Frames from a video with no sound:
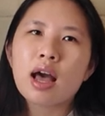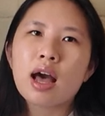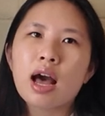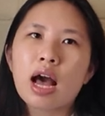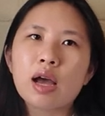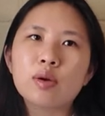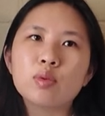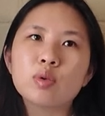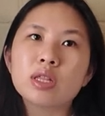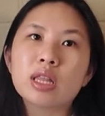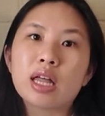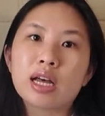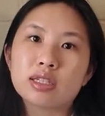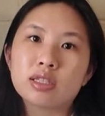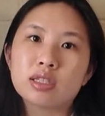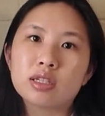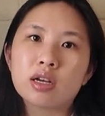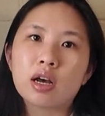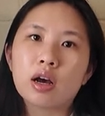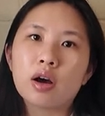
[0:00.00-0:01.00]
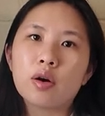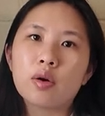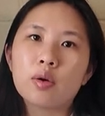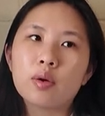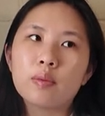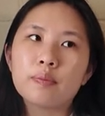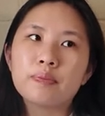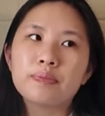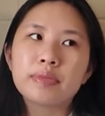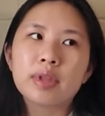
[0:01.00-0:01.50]
I would like to
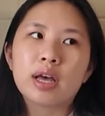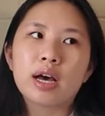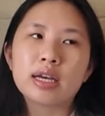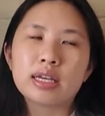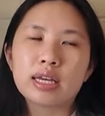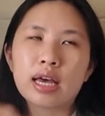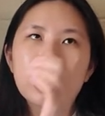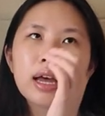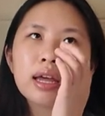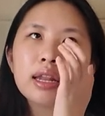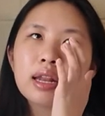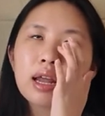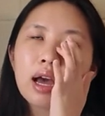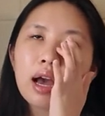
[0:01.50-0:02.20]
go again.